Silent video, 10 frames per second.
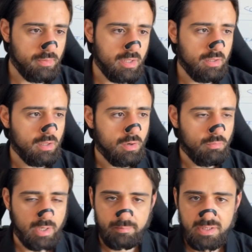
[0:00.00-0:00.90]
me
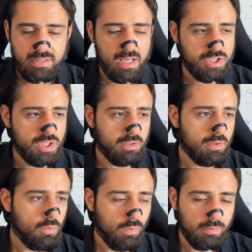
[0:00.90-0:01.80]
when I'm detaching,
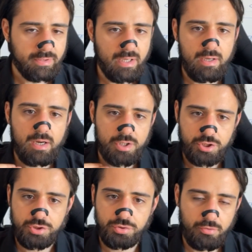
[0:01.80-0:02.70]
well, they are
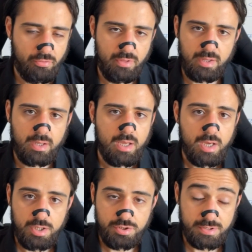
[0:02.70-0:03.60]
sure thing
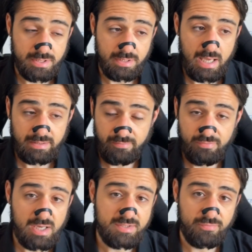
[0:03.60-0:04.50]
interested. And the
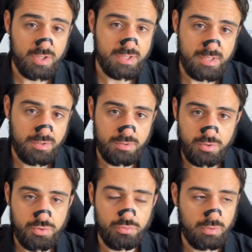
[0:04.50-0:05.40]
vice versa is also
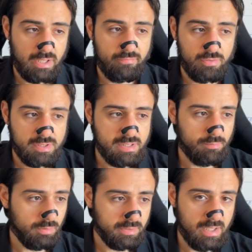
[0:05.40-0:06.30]
true. Like, for
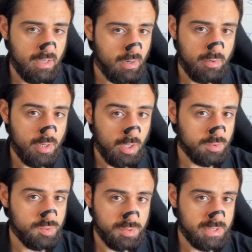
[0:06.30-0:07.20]
example, they are
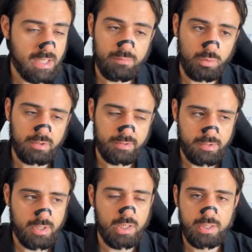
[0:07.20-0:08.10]
not doing that, well, they're
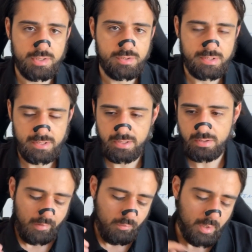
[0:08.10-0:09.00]
not interested at
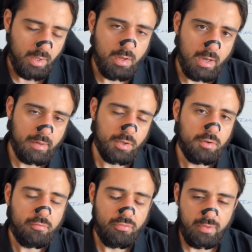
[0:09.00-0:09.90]
all. Well,
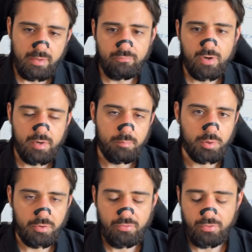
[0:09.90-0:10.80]
another thing, very
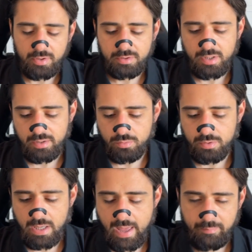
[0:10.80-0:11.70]
important thing that
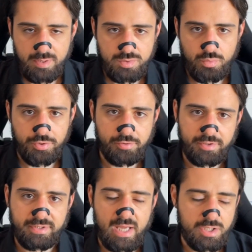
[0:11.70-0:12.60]
happens when you're
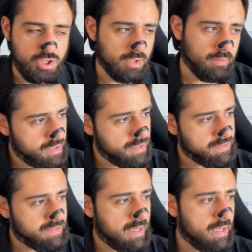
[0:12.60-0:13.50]
detaching
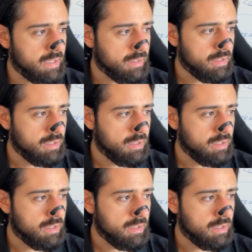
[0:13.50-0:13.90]
is that